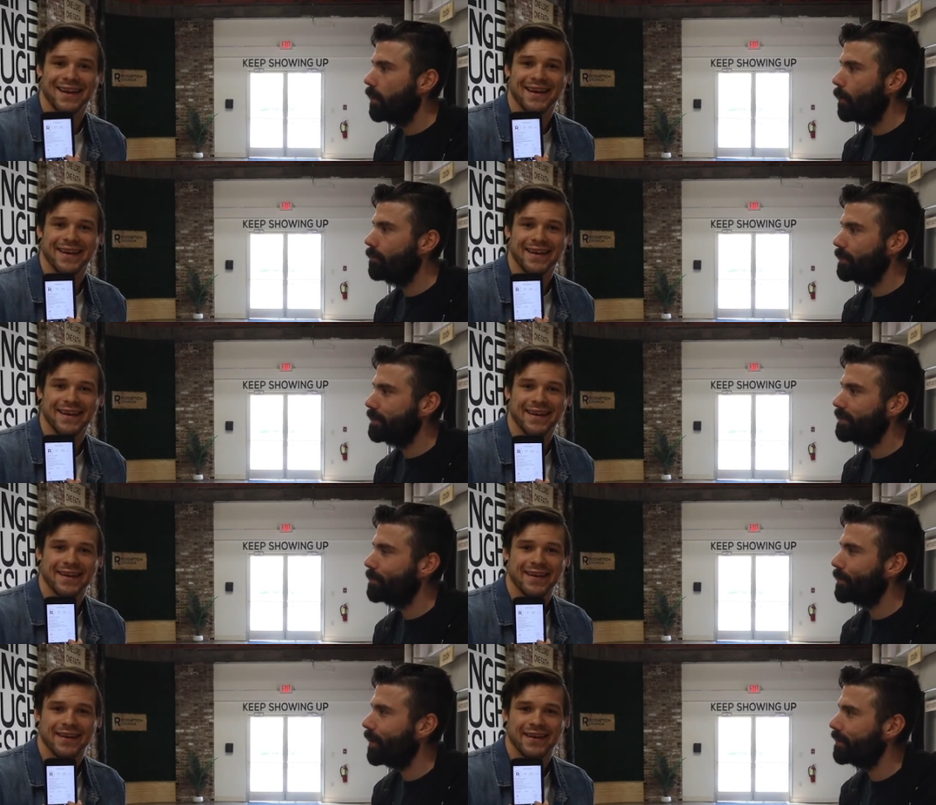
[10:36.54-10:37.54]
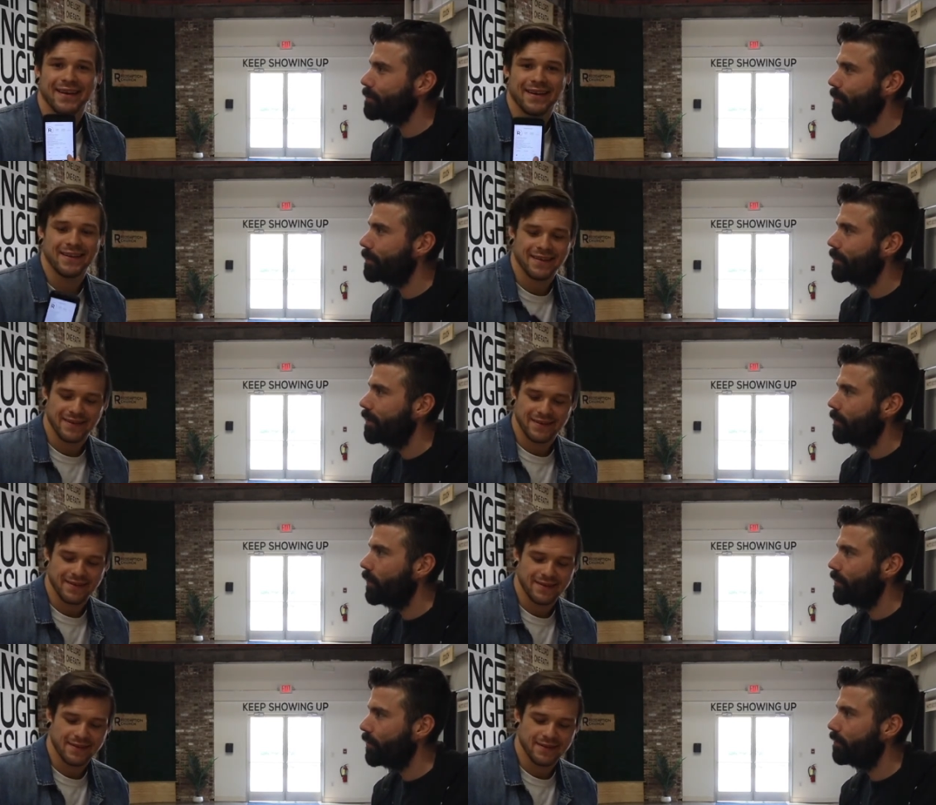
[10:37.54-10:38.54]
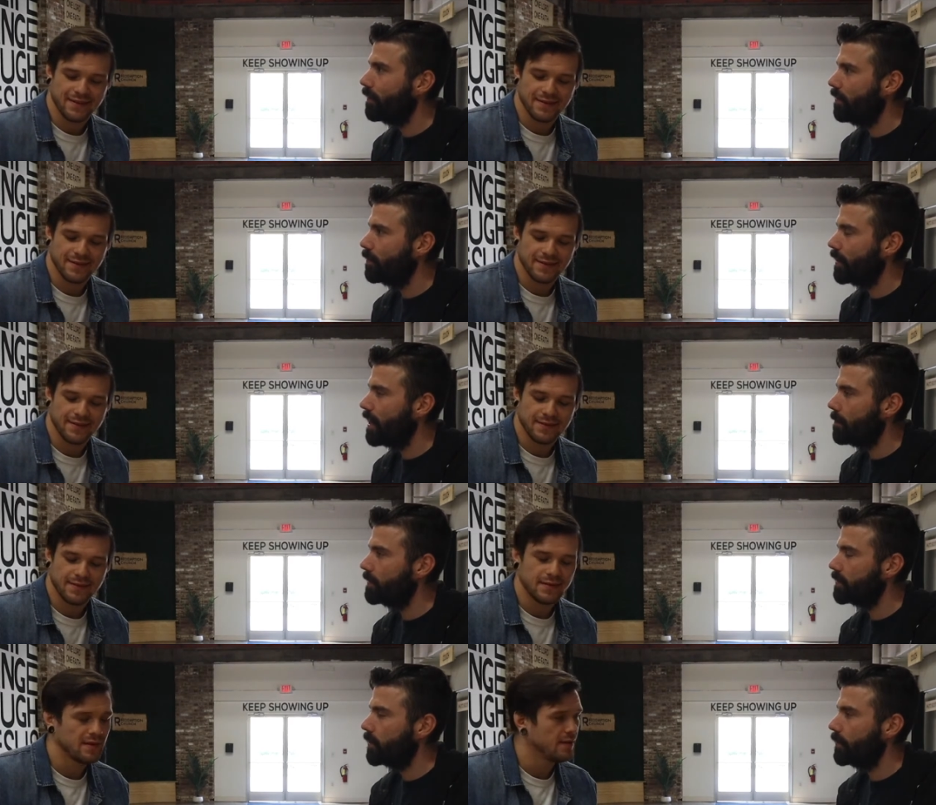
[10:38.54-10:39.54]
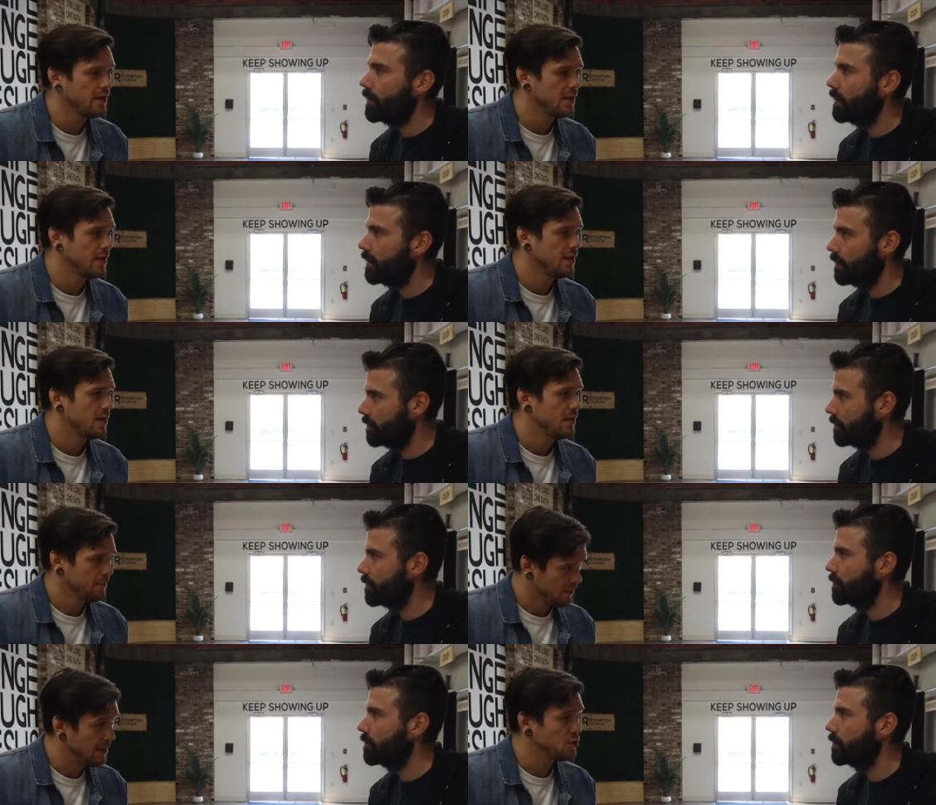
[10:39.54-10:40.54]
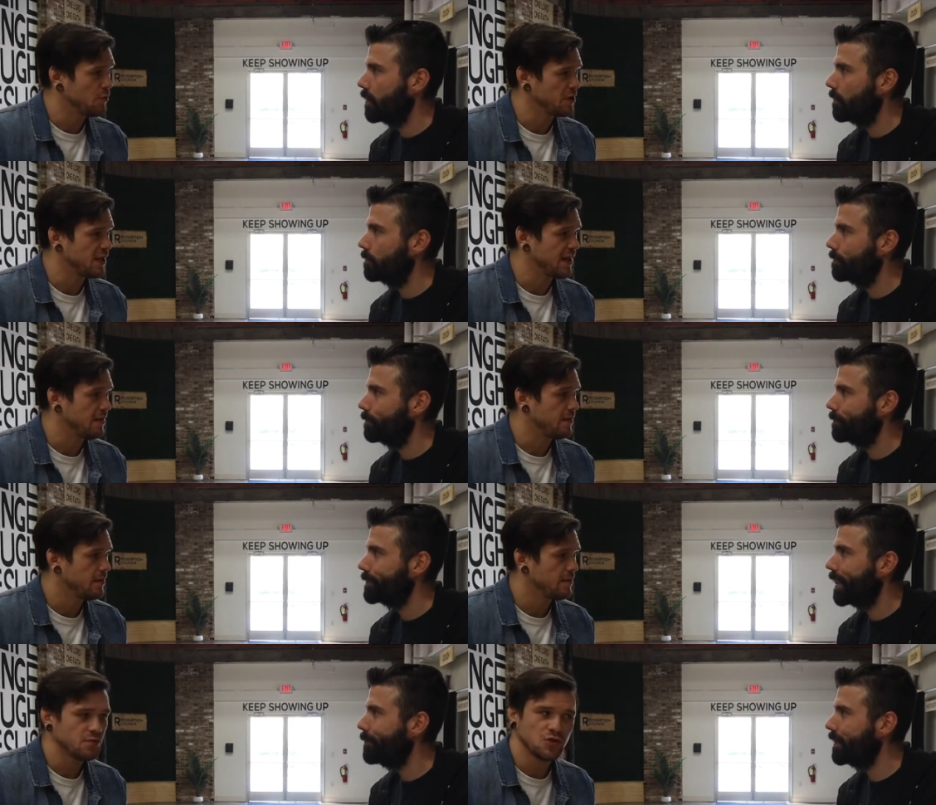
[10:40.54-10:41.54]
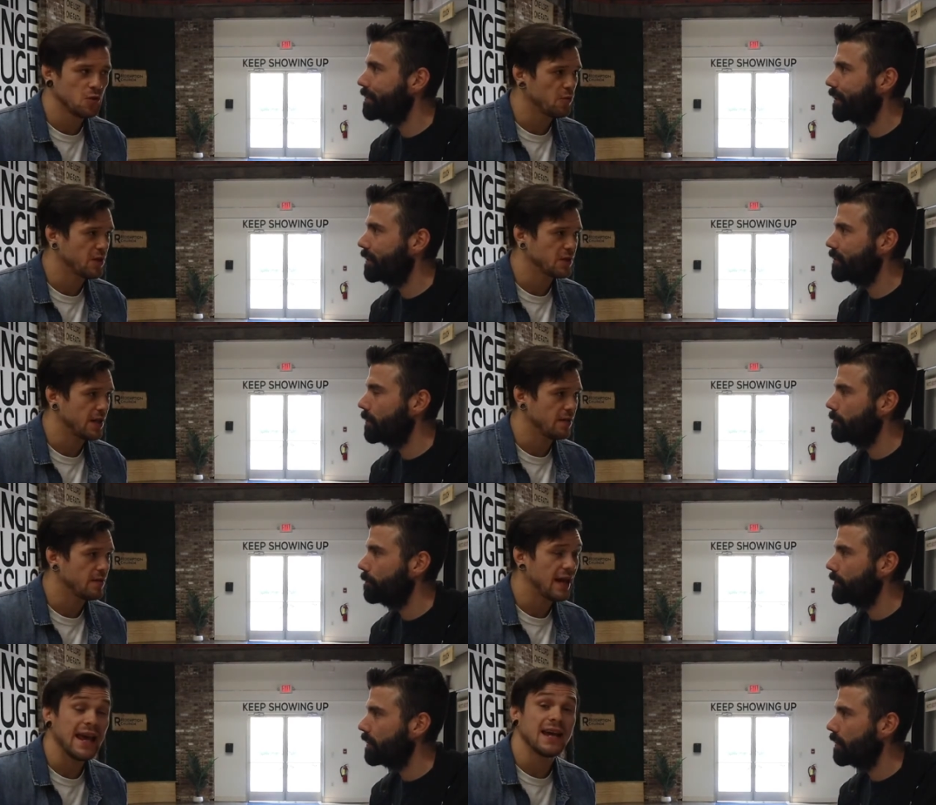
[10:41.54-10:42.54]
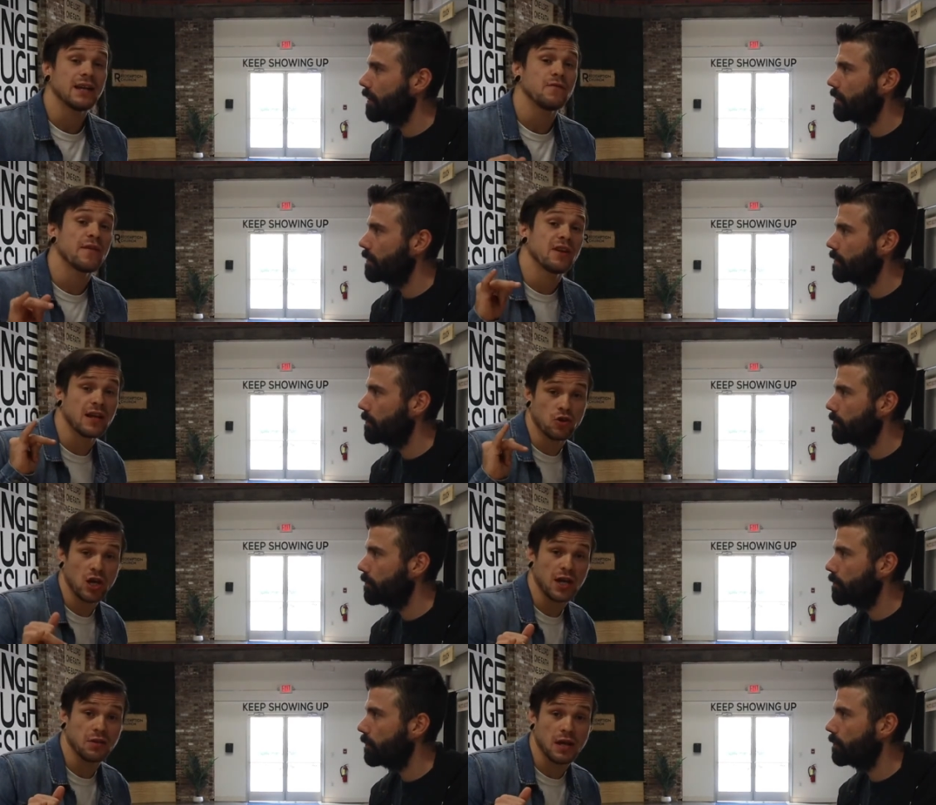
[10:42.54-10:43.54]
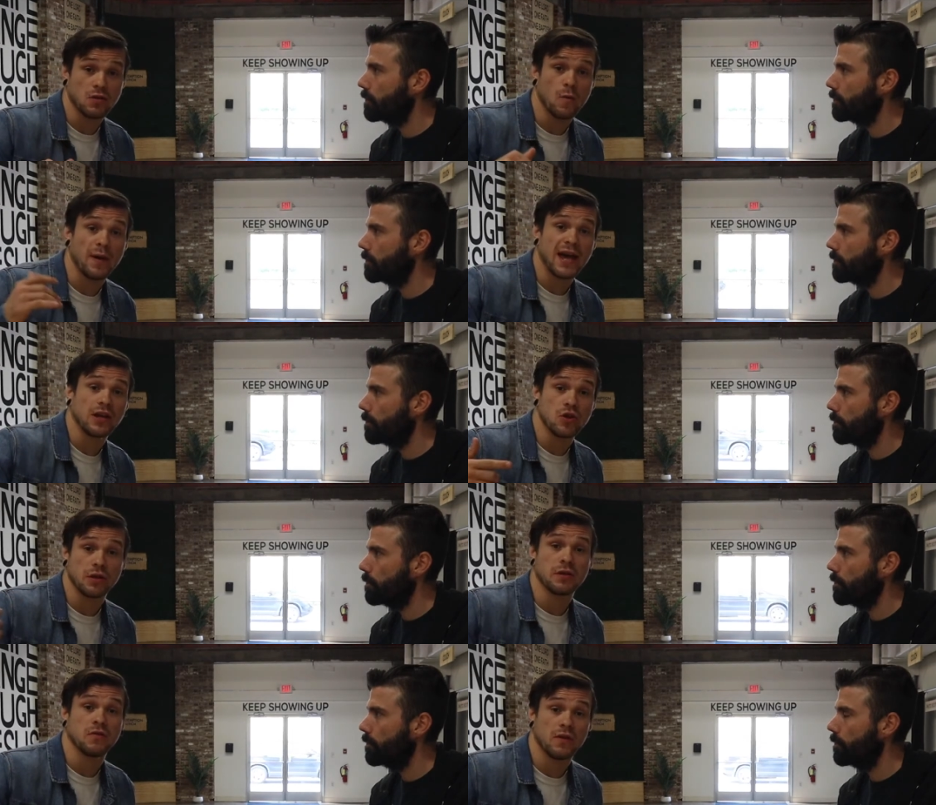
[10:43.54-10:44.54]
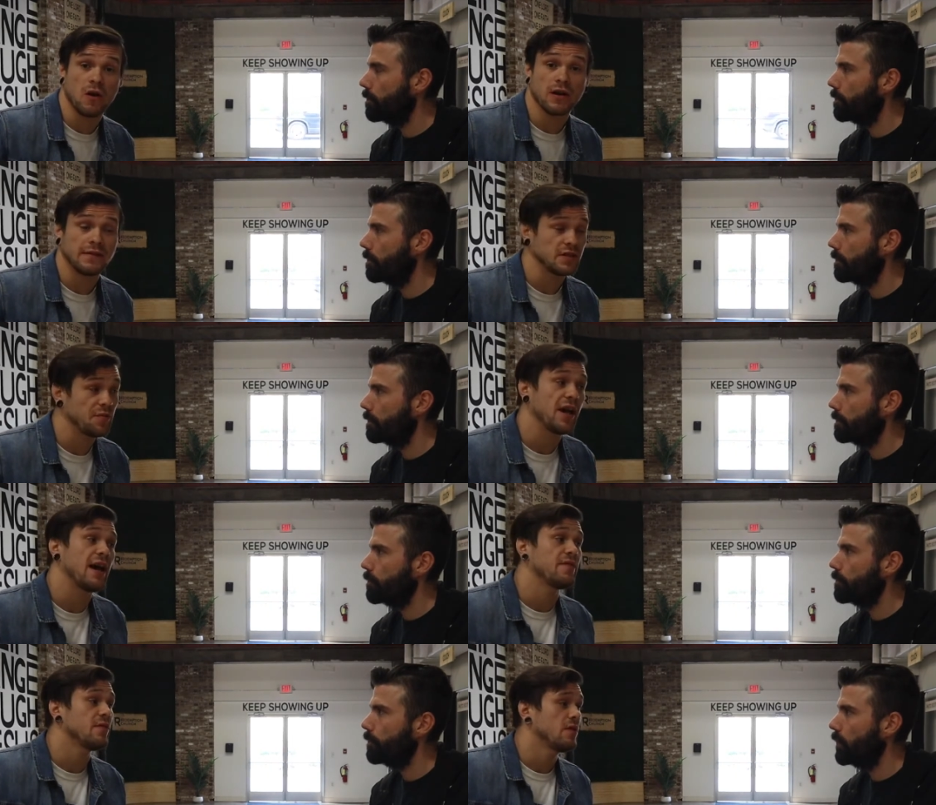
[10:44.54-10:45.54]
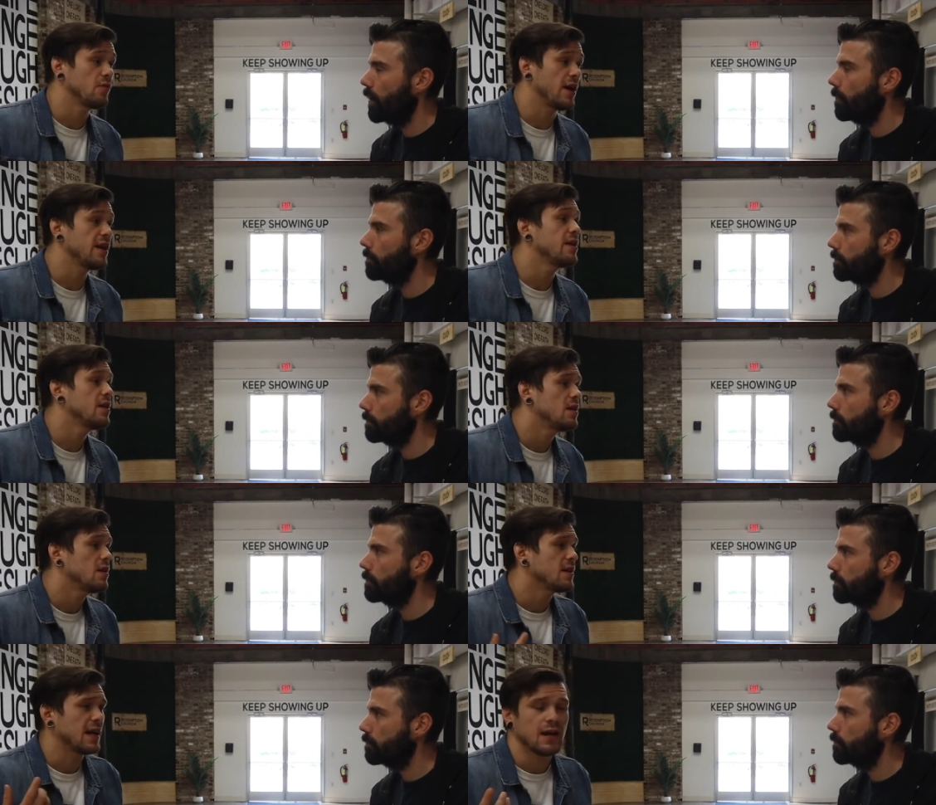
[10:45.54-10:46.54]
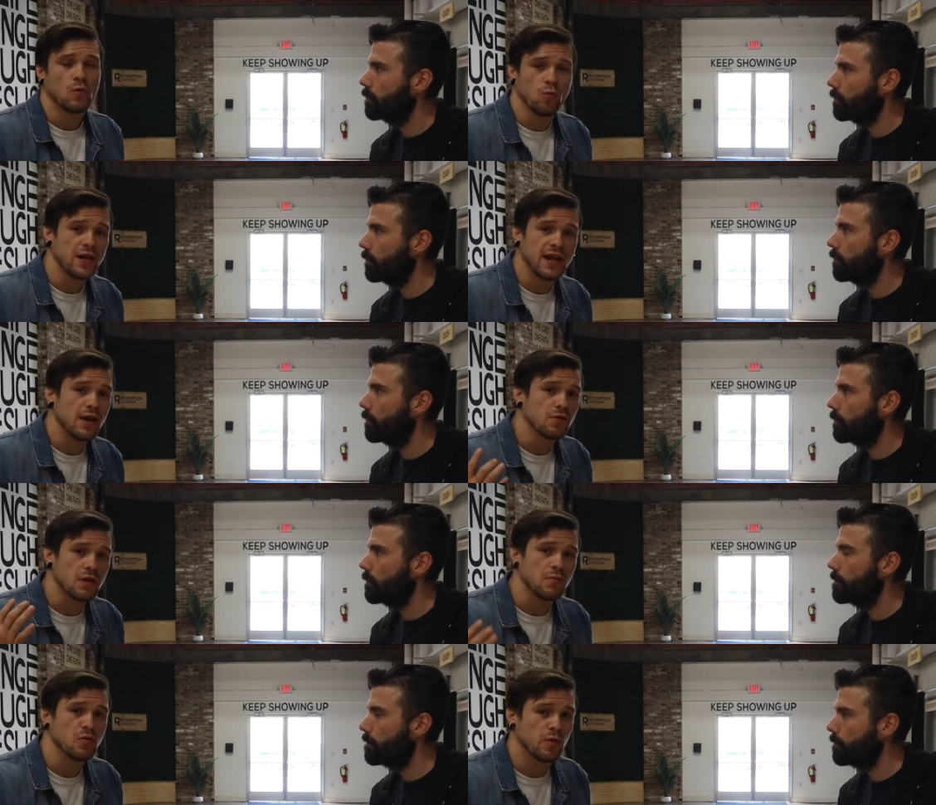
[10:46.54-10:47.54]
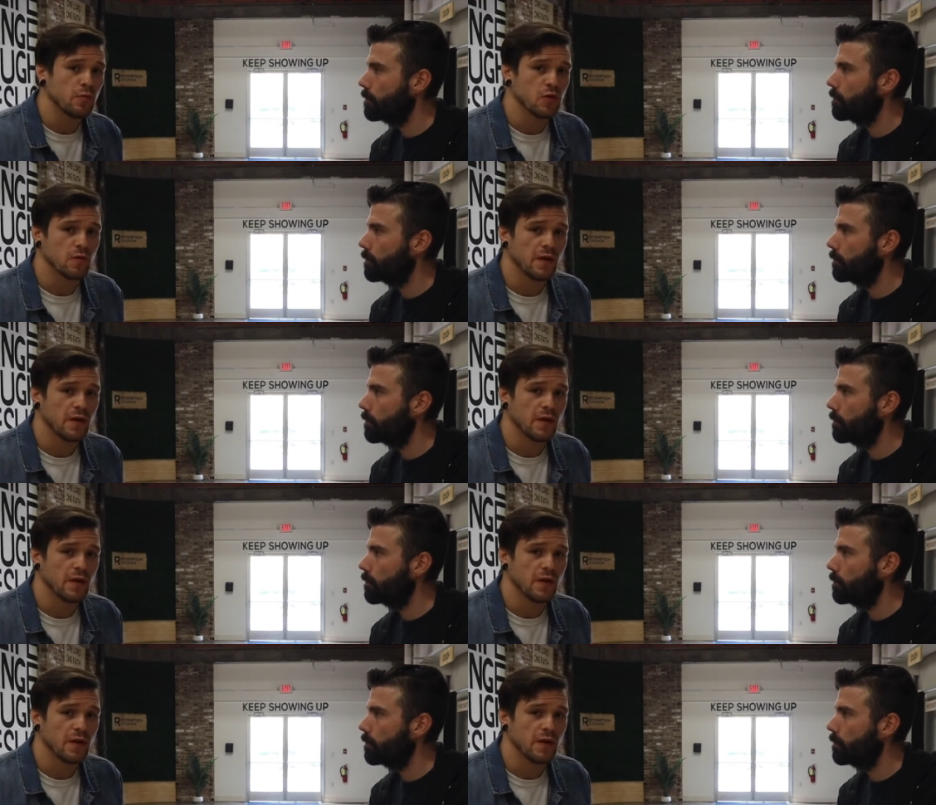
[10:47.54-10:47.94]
Speaker 1: over the simple gospel what your favorite episode is. I'm super so, excited. I'm really super excited.
Speaker 2: excited. And if you haven't had a chance, guys, go back and just listen to the archives that we have. Yeah. Right kind of weed out, see which one was your